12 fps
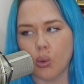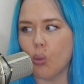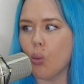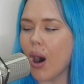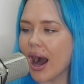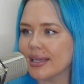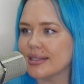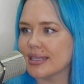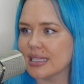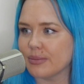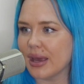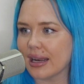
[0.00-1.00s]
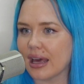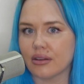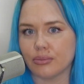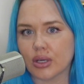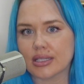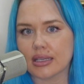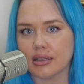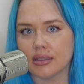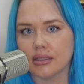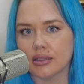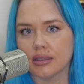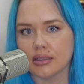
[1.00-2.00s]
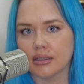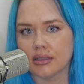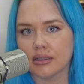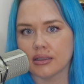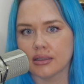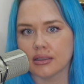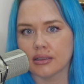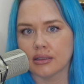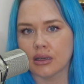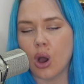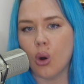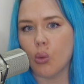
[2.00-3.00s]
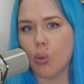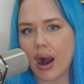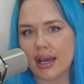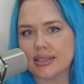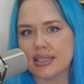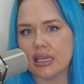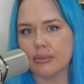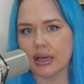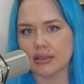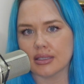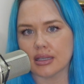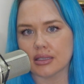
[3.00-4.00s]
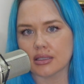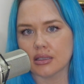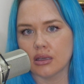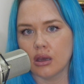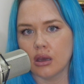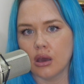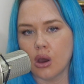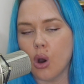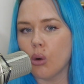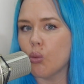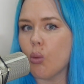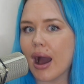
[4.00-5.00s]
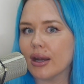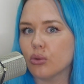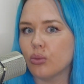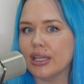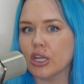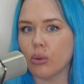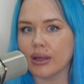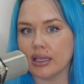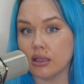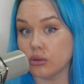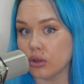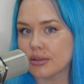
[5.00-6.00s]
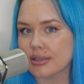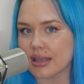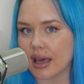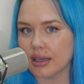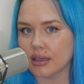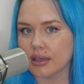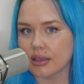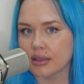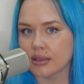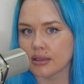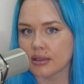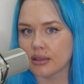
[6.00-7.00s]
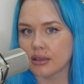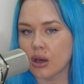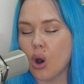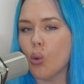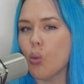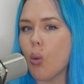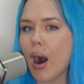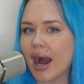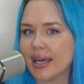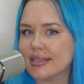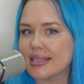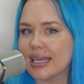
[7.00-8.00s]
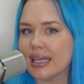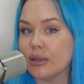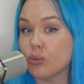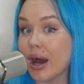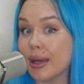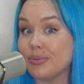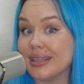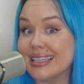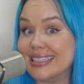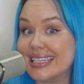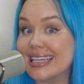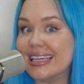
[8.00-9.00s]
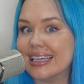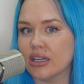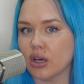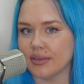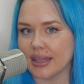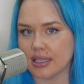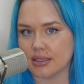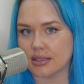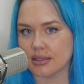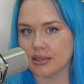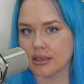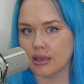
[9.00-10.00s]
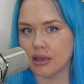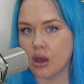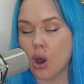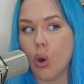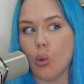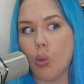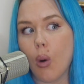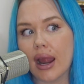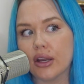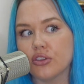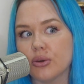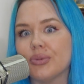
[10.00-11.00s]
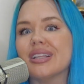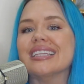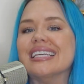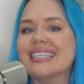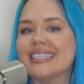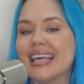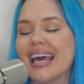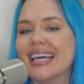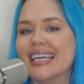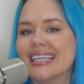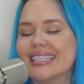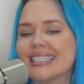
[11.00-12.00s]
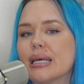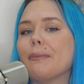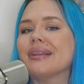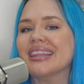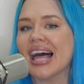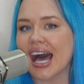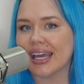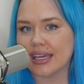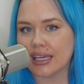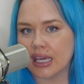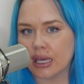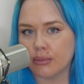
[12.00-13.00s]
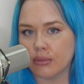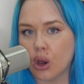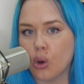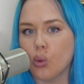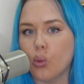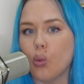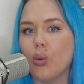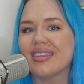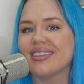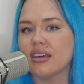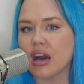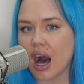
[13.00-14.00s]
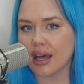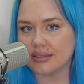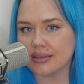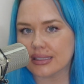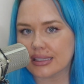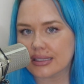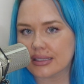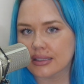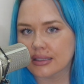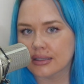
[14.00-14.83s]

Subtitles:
Why is this man out of prison? Why is he amongst us? Why don't we know what he looks like? Why is the NYPD in on this? Why are the police supplying him with guns?